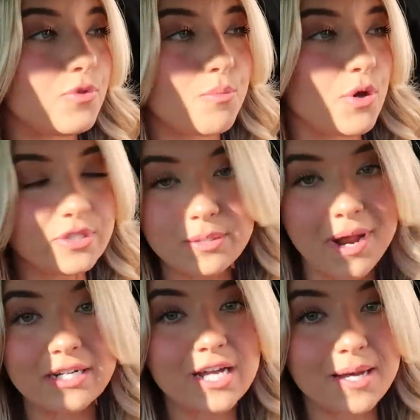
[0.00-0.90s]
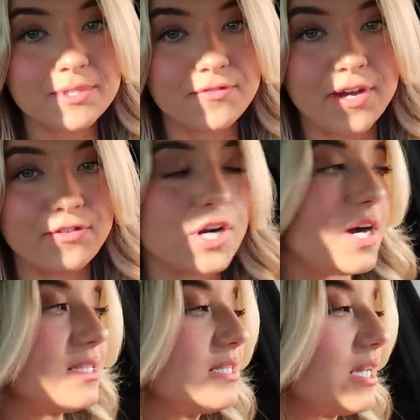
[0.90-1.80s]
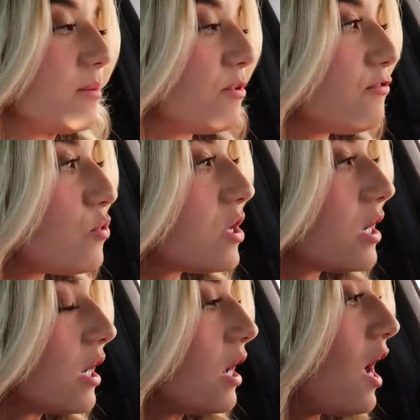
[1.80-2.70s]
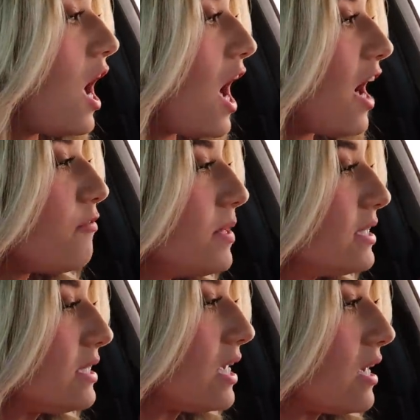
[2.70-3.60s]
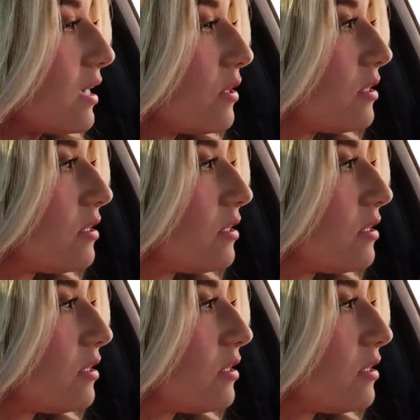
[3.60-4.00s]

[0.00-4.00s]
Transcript: most amount of times I've ever gotten sick before. I've been sick